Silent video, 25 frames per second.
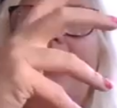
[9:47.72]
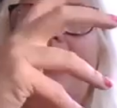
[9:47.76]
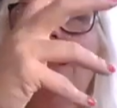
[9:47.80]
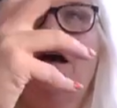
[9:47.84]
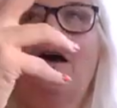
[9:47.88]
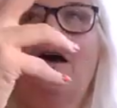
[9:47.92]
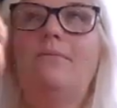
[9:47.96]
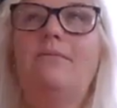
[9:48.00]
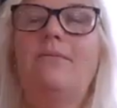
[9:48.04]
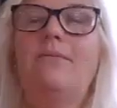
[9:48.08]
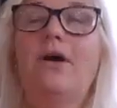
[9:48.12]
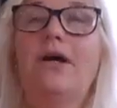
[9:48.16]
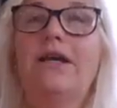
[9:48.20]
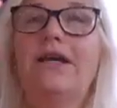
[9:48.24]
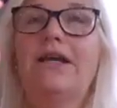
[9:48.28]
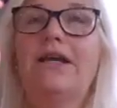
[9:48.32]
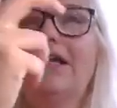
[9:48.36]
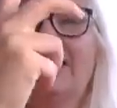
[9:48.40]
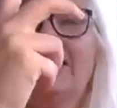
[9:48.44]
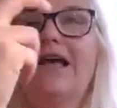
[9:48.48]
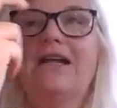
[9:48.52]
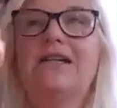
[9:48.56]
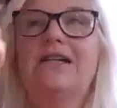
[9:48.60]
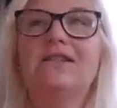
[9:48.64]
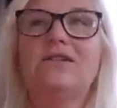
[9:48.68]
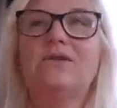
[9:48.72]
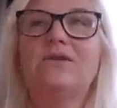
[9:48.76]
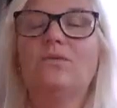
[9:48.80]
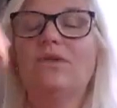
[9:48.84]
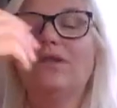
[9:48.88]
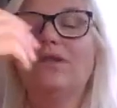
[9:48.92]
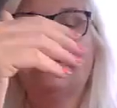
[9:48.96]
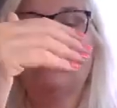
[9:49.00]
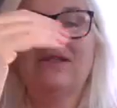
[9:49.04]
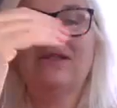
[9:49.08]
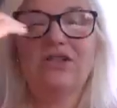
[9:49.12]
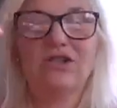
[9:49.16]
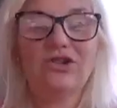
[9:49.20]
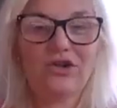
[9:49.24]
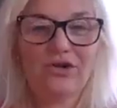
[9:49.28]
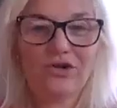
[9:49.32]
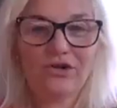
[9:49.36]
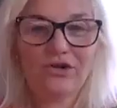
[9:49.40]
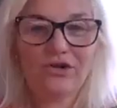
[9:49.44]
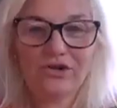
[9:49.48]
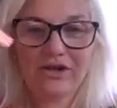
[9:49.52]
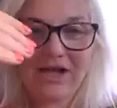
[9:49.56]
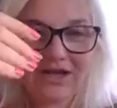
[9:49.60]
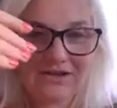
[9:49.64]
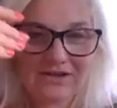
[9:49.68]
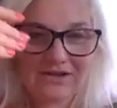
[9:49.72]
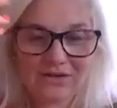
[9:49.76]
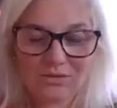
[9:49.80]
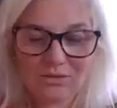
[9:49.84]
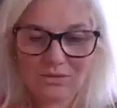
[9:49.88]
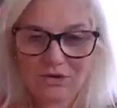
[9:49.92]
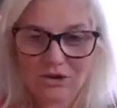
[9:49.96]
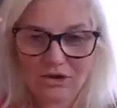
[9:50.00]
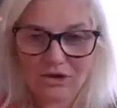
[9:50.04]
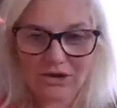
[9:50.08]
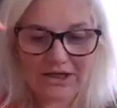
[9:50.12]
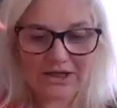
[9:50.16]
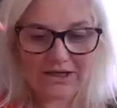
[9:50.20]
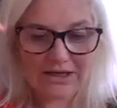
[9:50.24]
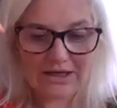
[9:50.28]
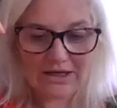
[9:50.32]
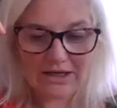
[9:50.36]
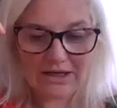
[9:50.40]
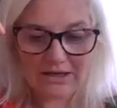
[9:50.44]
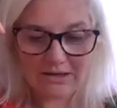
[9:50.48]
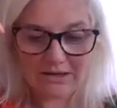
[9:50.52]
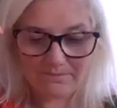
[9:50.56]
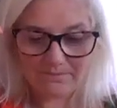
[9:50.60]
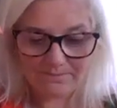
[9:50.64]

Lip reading: I get council. This is an Earth Council, not a